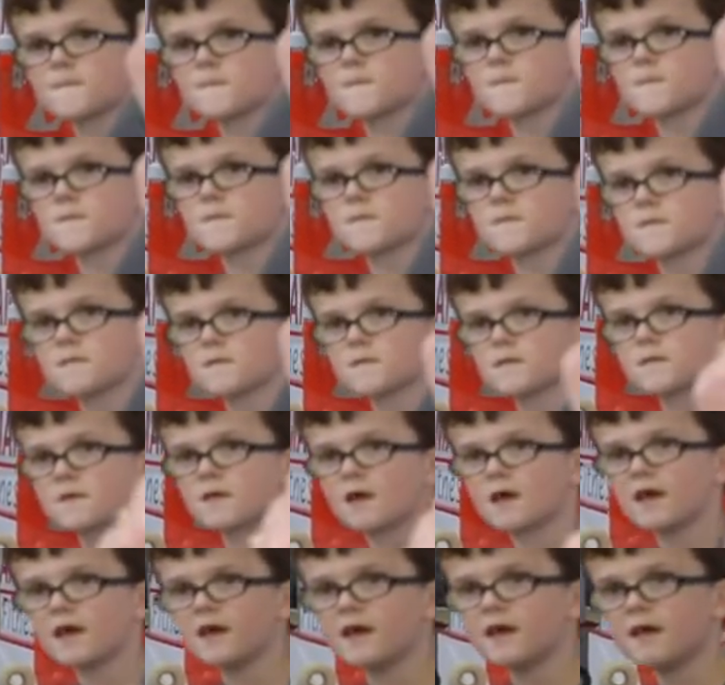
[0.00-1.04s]

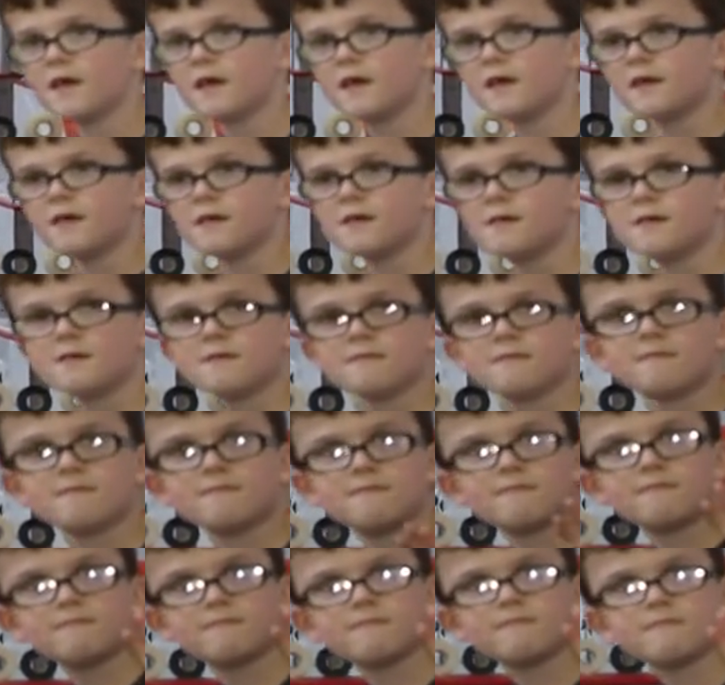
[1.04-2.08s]

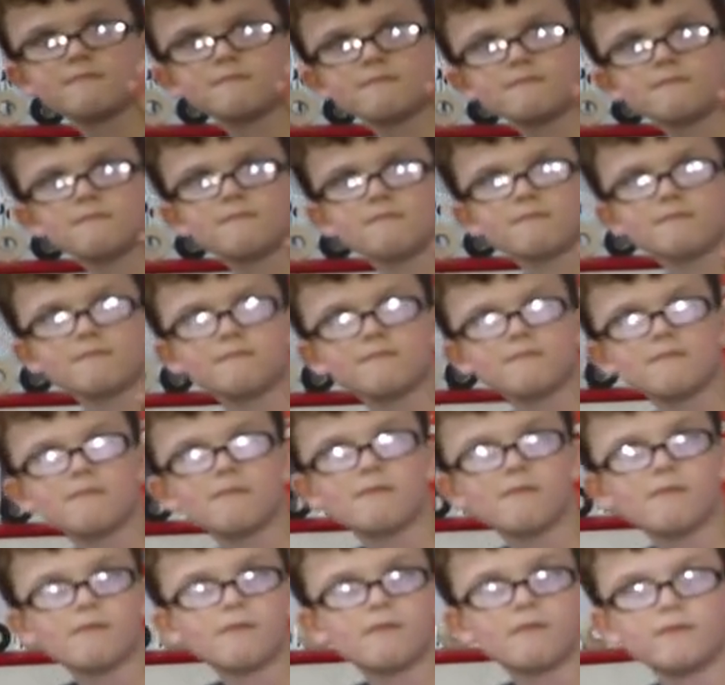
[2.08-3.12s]
[no speech]